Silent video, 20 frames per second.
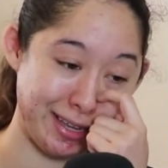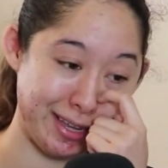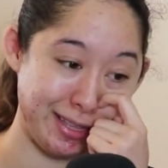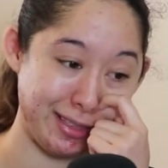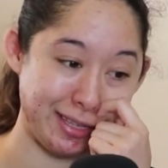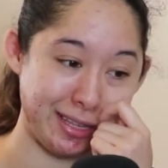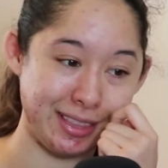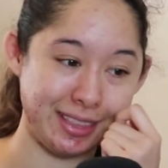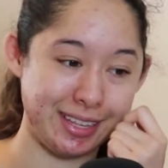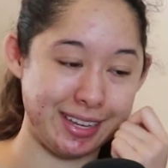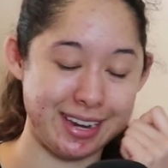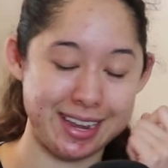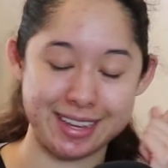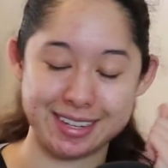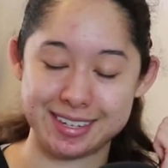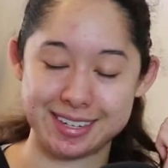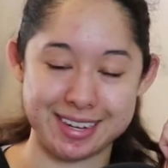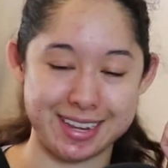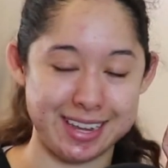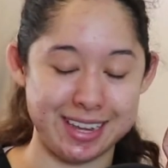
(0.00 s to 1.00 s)
And then the
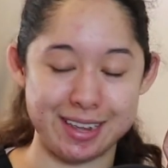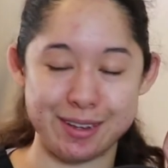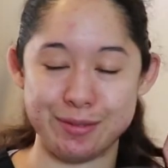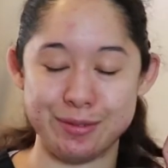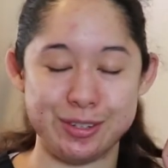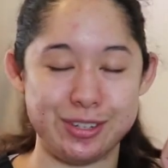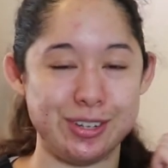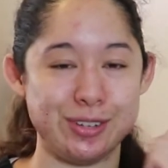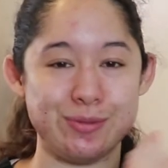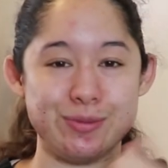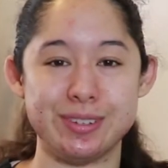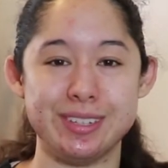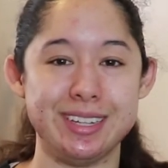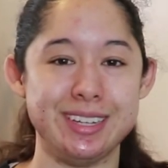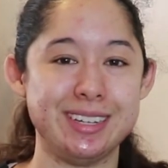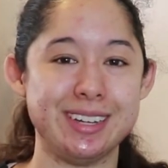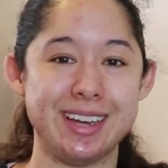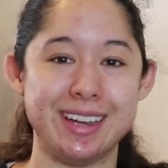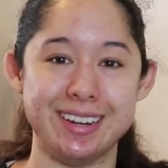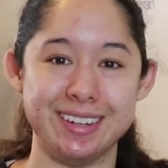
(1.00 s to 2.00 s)
next day I was just
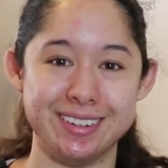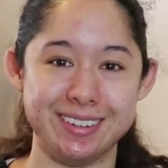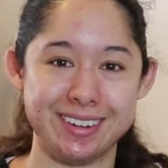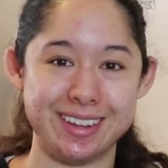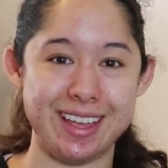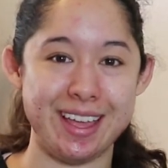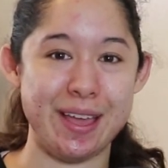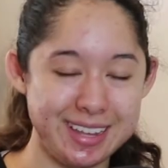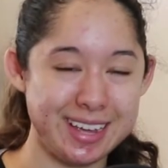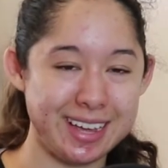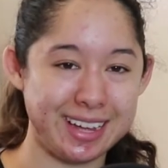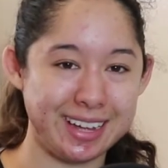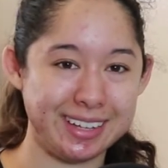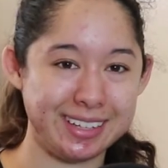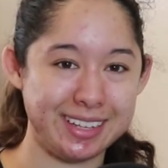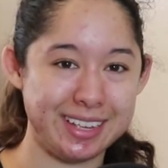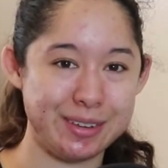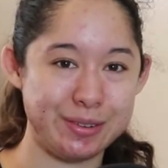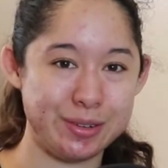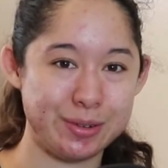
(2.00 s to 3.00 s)
really tired. Yeah,
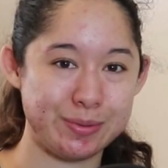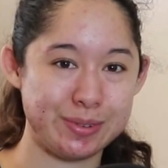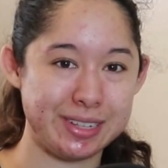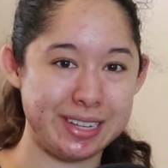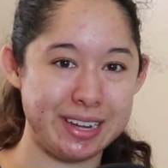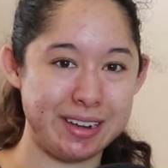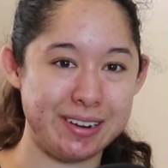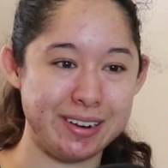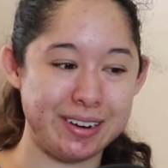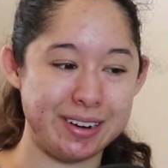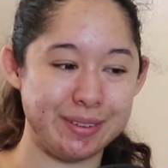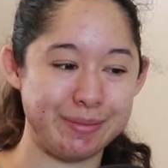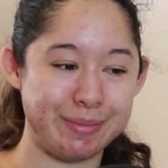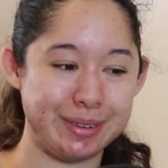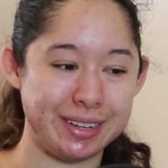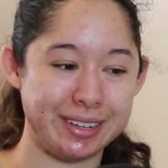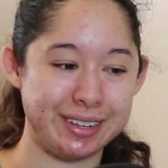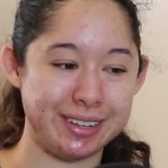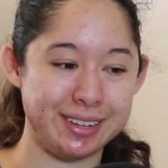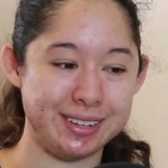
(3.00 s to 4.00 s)
it was really hard
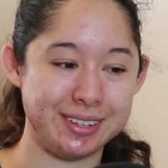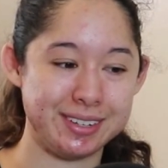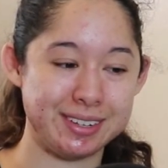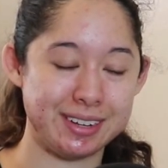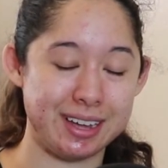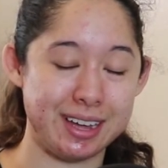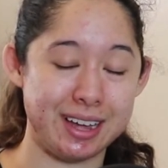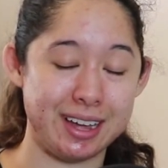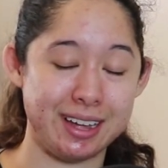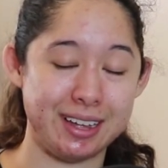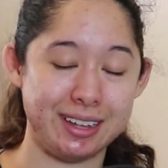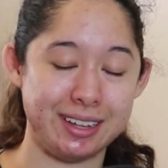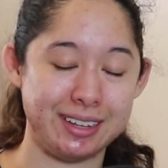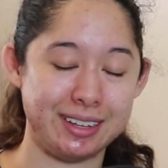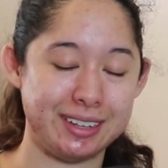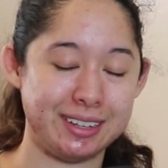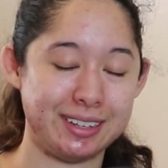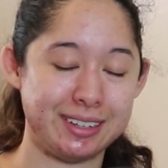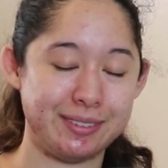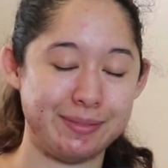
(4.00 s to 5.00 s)
because,
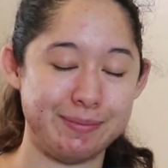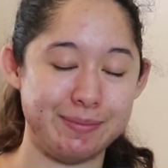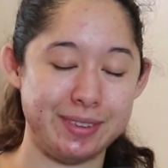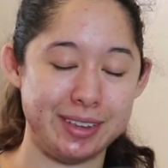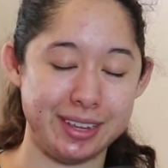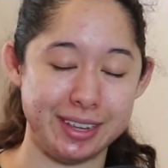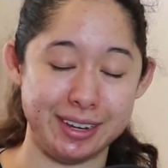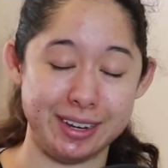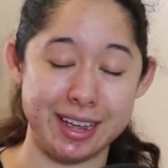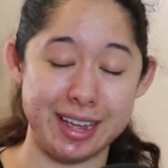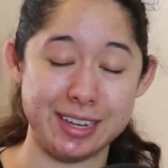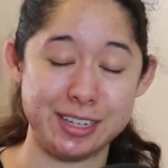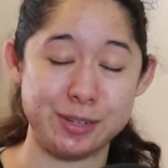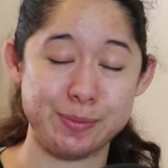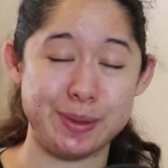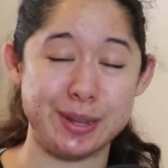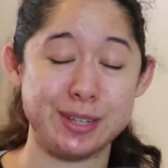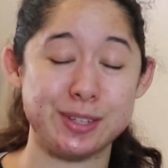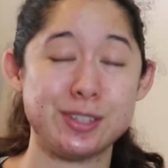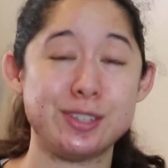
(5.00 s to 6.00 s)
I'd
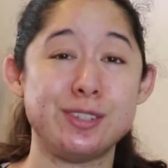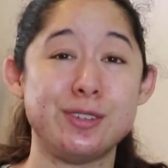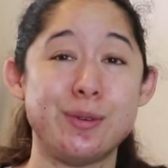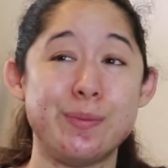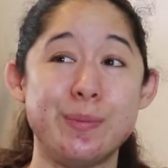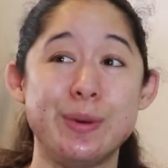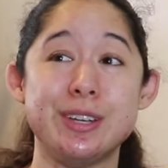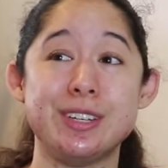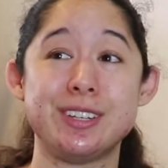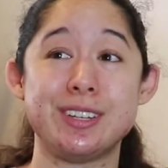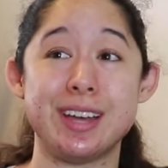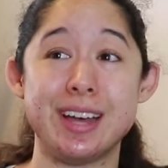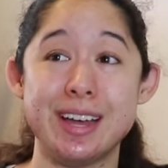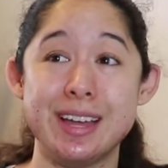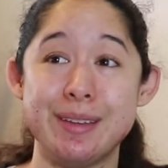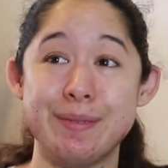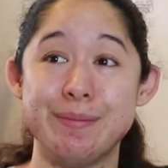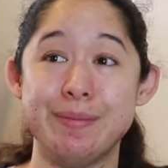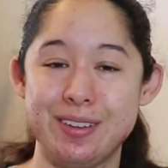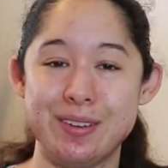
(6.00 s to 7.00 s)
spent so much
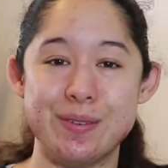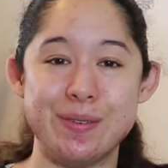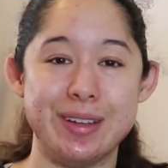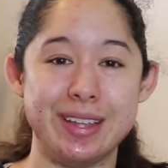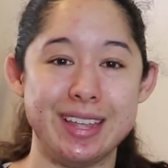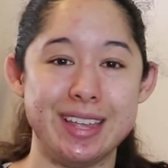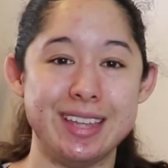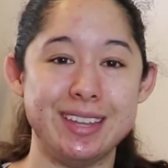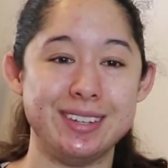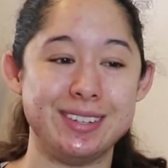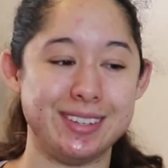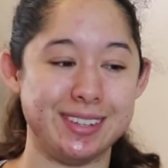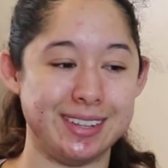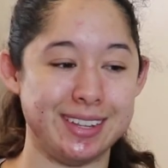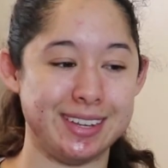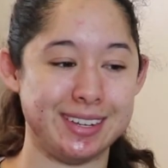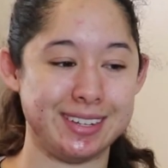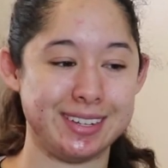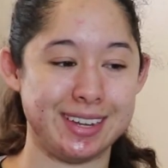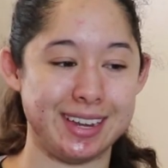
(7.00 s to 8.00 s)
time going into
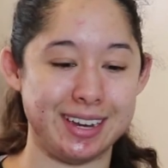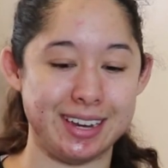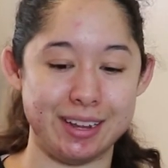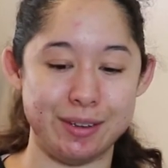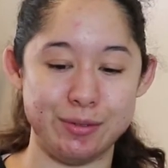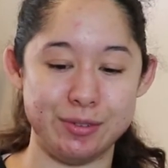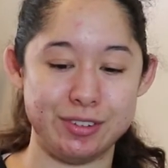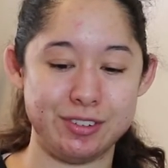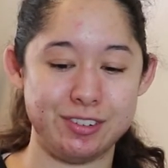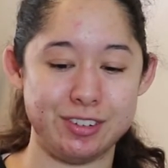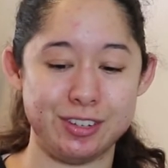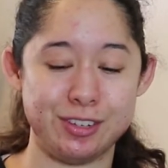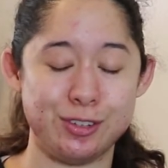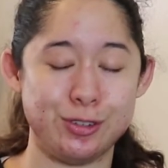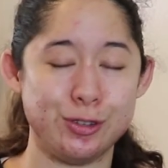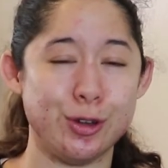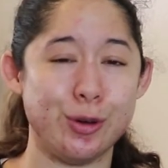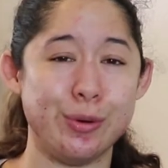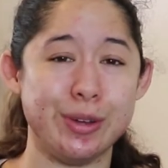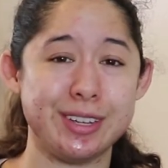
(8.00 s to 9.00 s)
this and I was
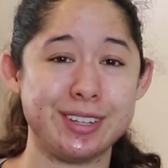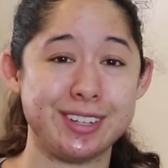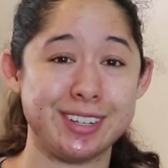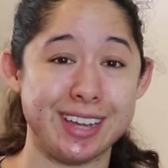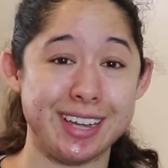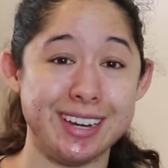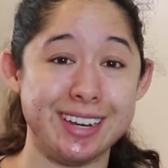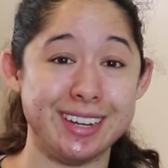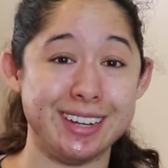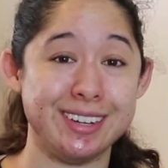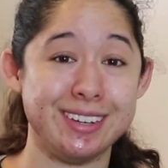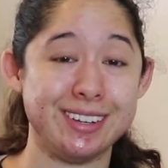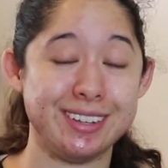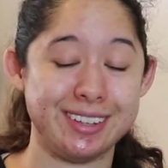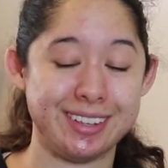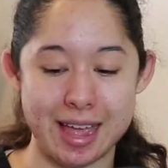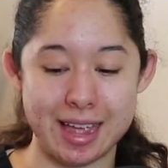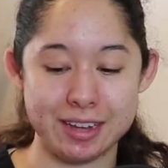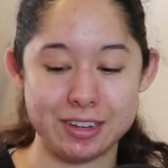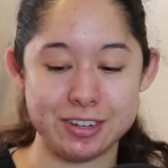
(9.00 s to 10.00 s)
just so
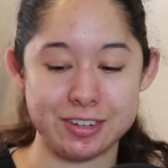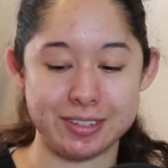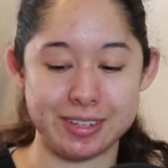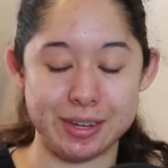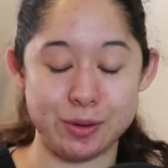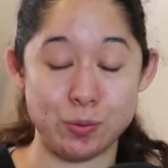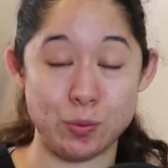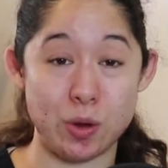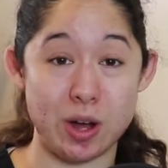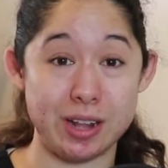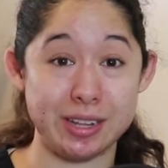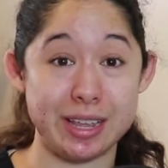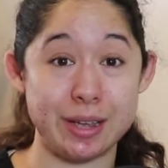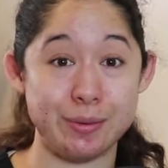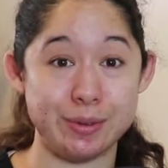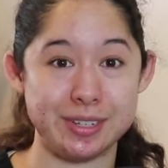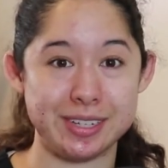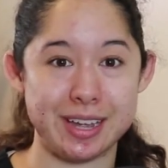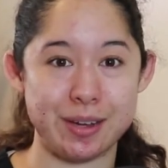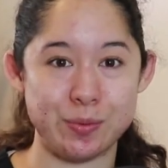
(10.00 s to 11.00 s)
excited. Actually, while I
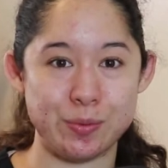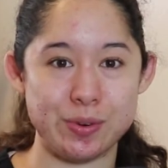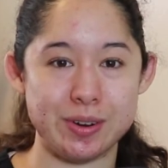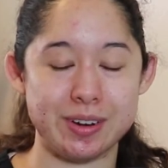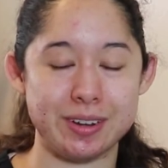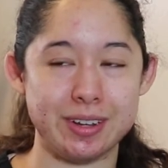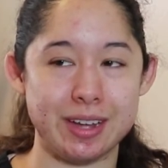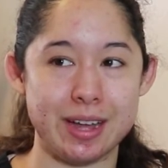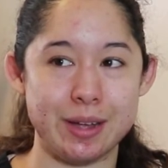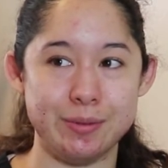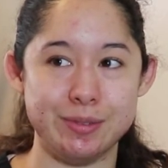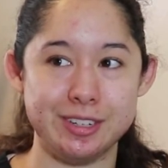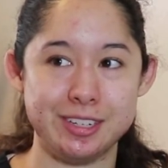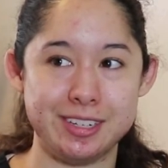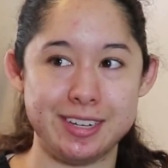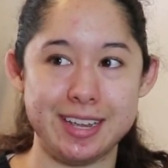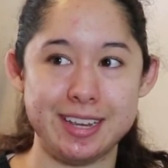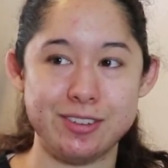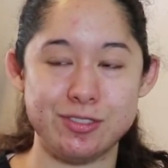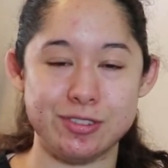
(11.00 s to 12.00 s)
was at work, I
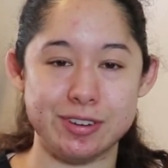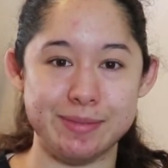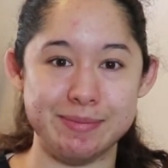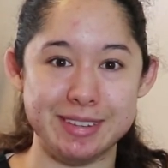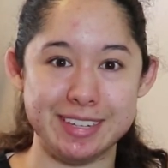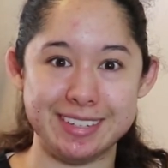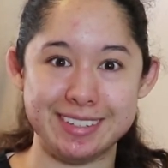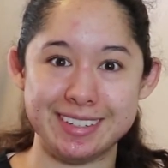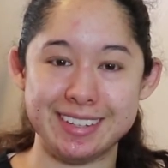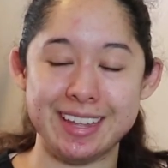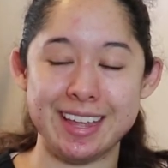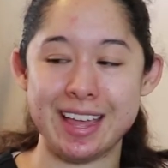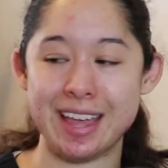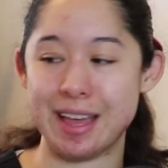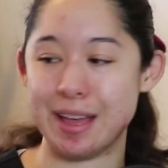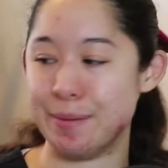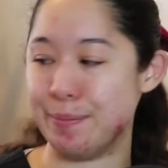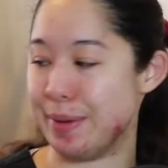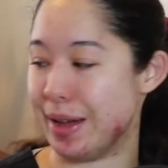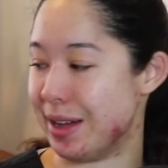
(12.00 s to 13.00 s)
was
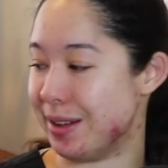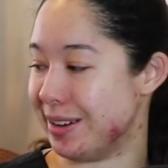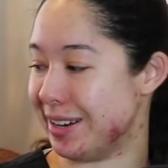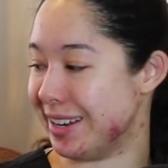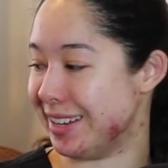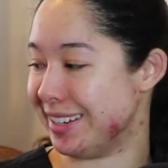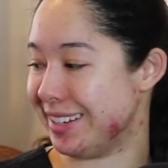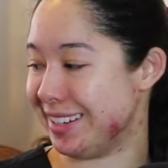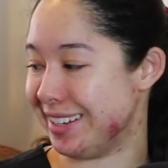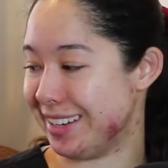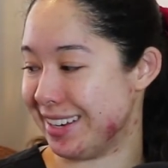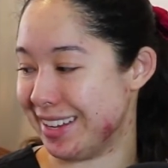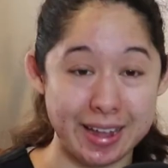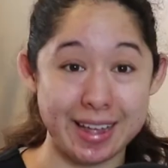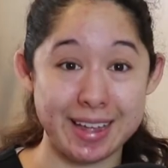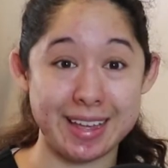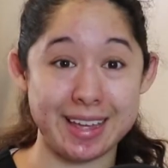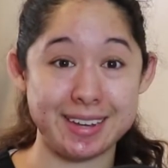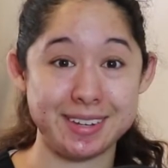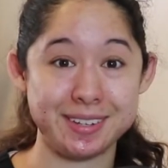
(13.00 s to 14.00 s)
daydreaming about it.
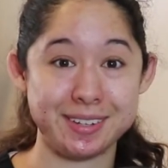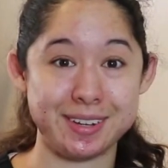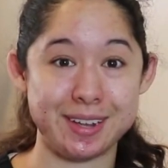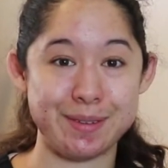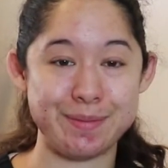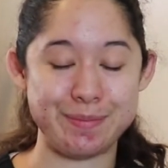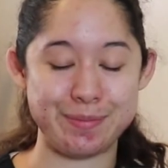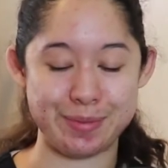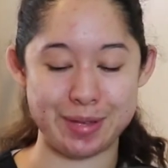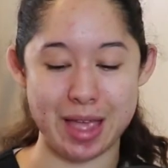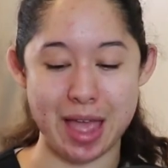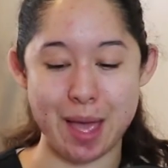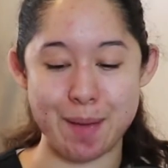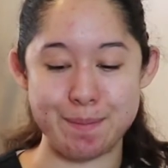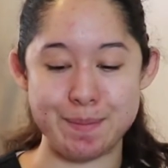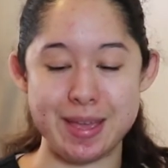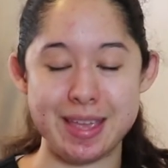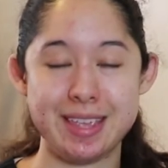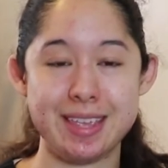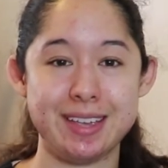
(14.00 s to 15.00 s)
I ended up
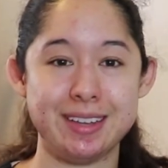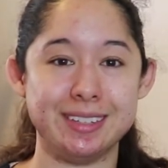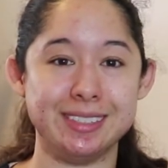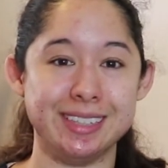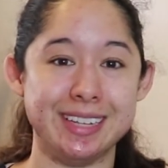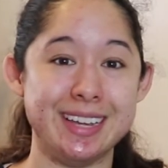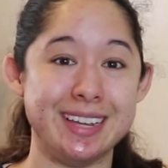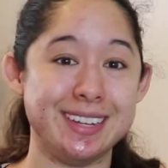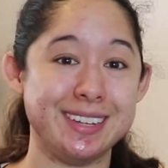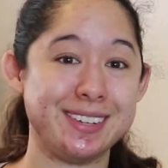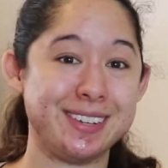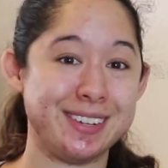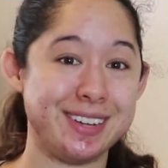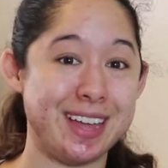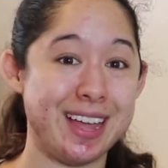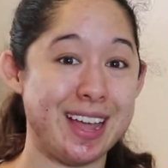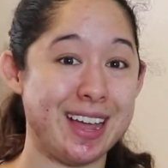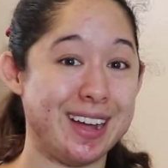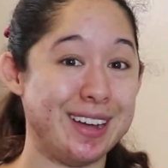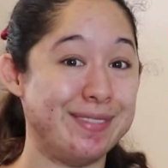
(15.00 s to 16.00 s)
making a list
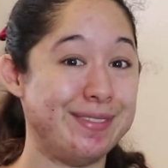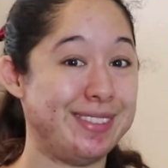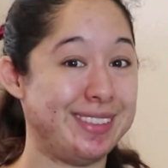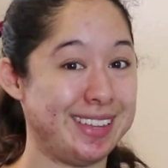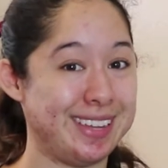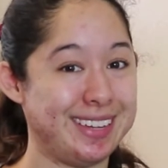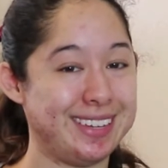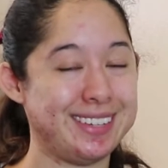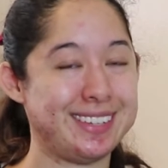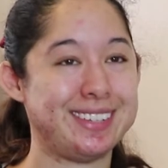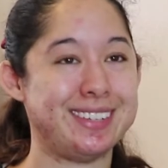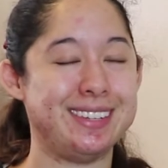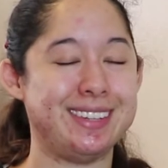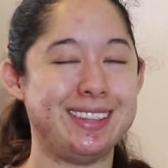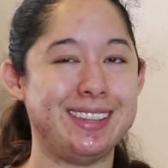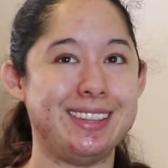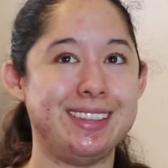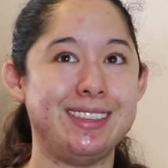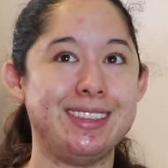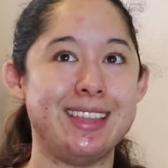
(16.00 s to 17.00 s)
of things
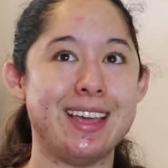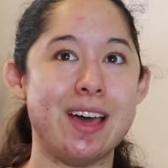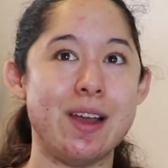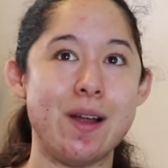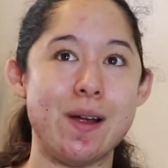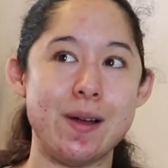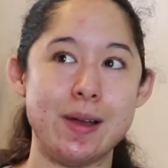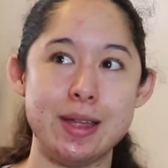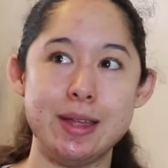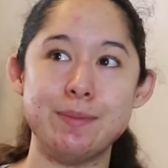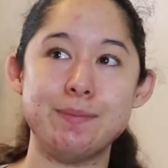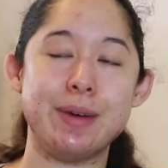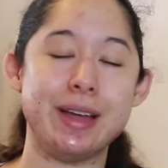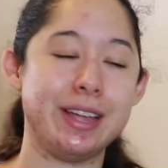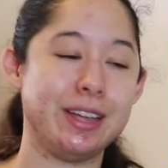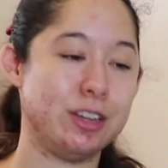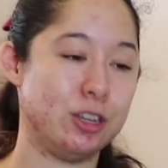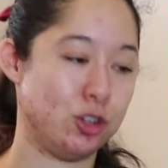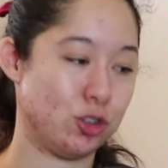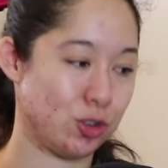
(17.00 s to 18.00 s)
that are in
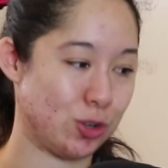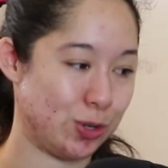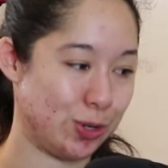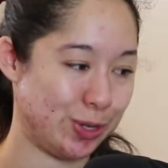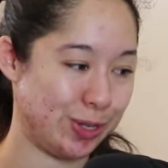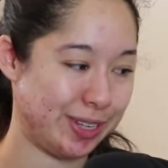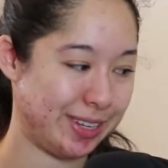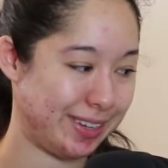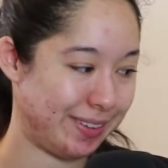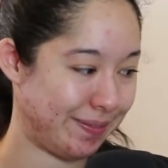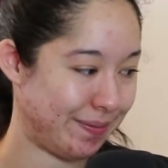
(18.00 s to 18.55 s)
my control.